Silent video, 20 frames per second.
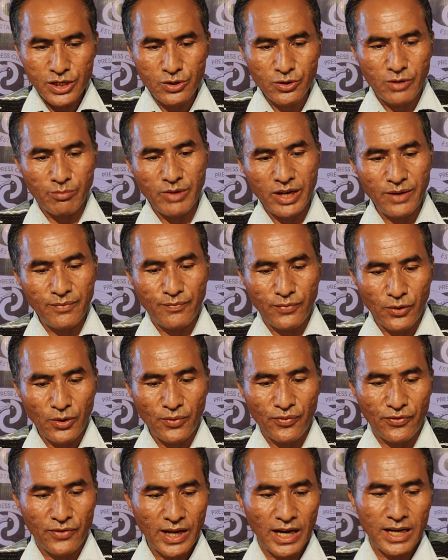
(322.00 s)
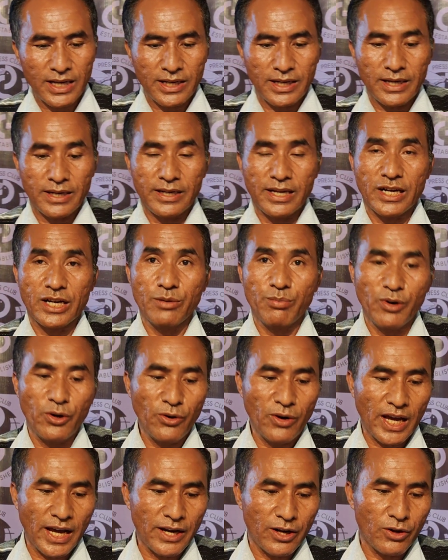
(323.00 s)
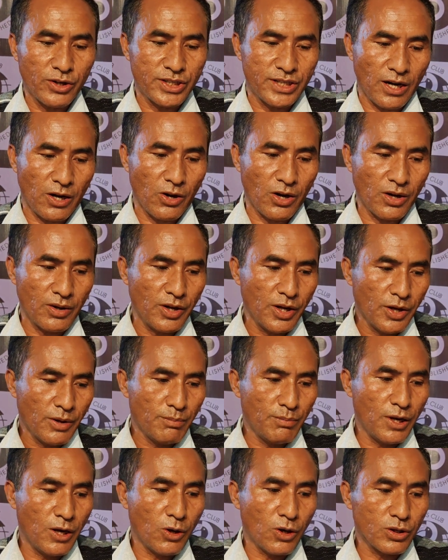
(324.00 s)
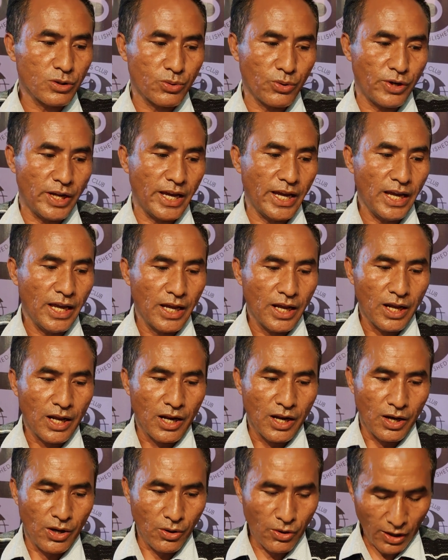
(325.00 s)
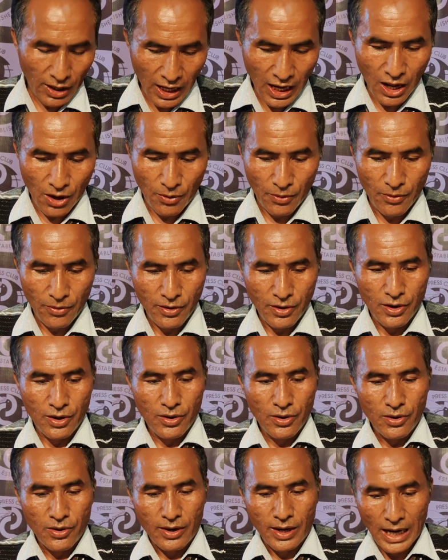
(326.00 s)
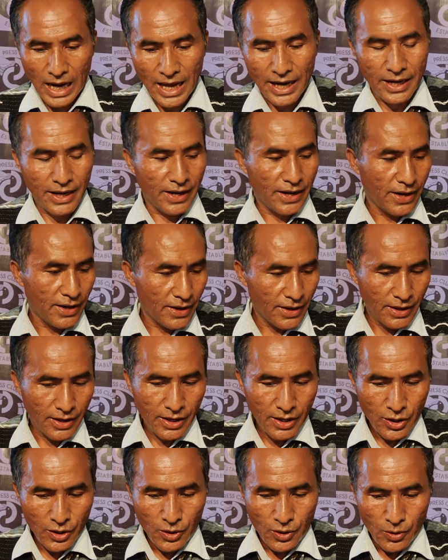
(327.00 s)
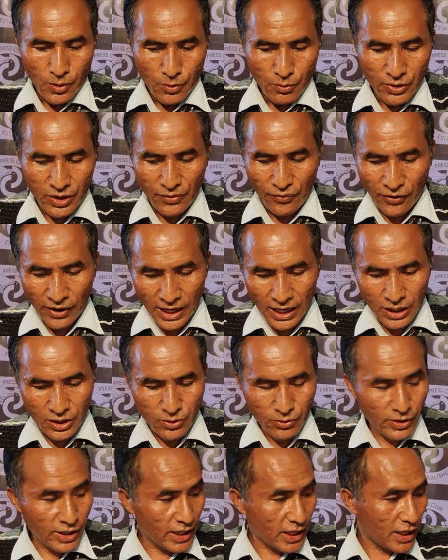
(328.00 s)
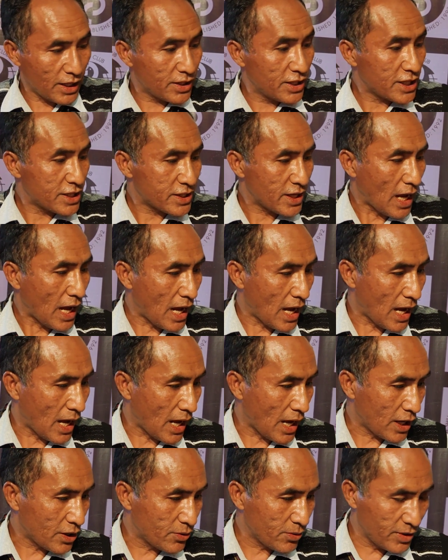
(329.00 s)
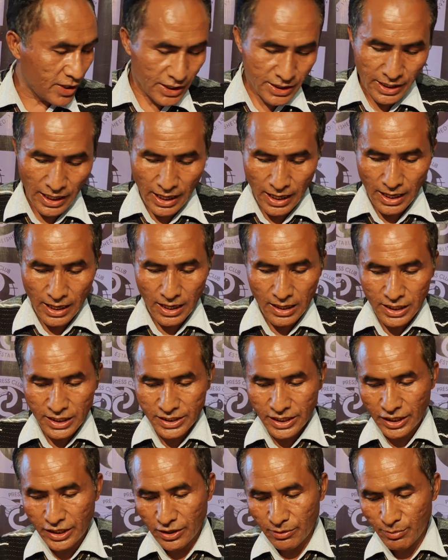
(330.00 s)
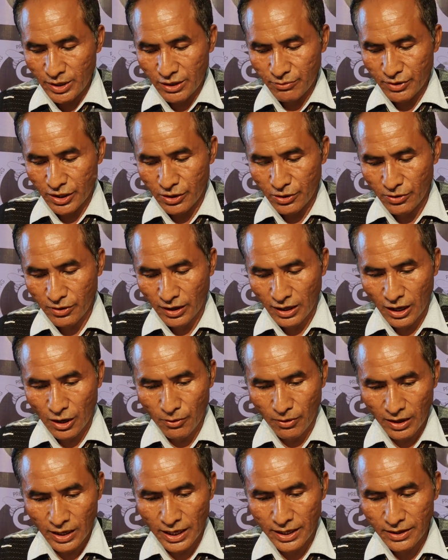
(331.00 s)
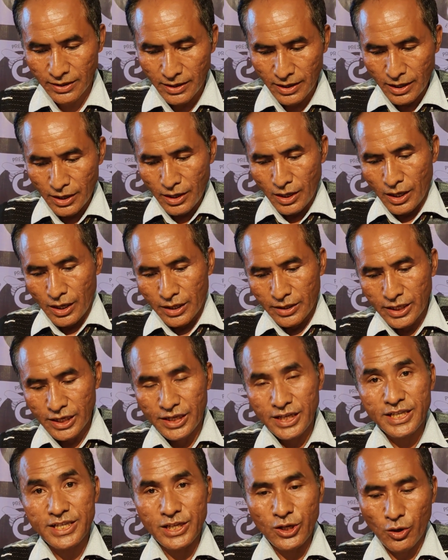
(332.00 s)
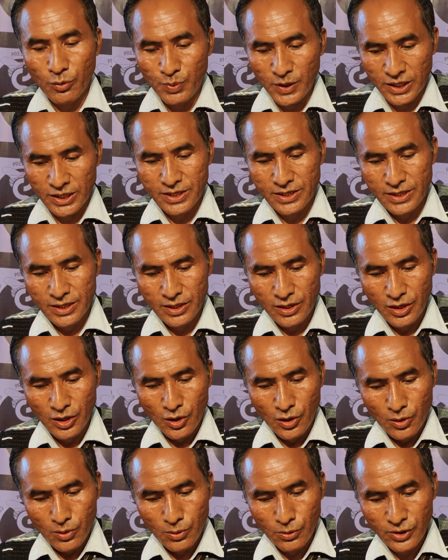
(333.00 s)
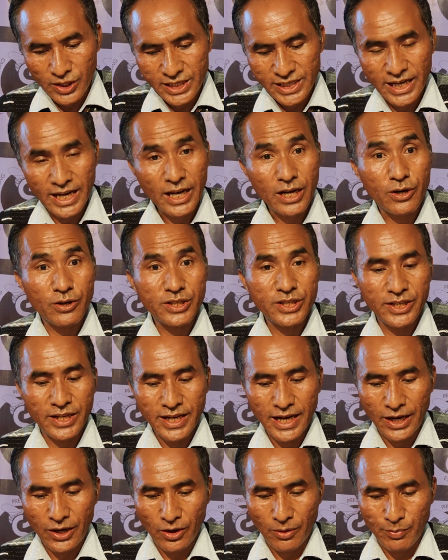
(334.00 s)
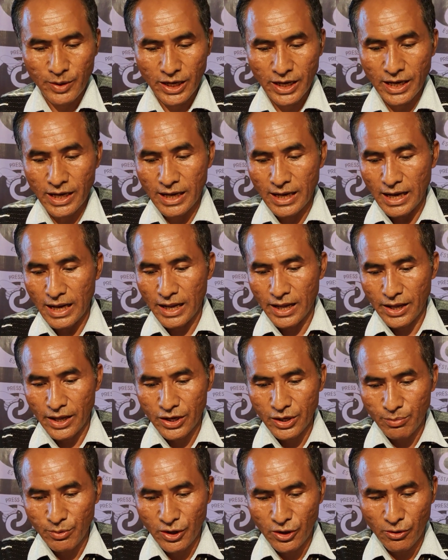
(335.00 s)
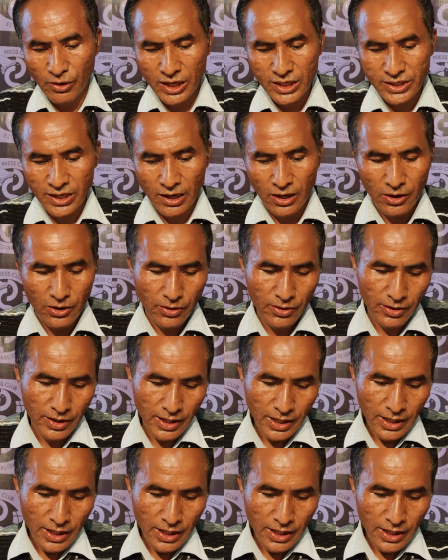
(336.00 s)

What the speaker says: document proves that the revenue land on Shillong belong to the non-cloud clan. With regard to this lease agreement with non-cloud clan, the DC office, who is the custodian of the revenue on Shillong,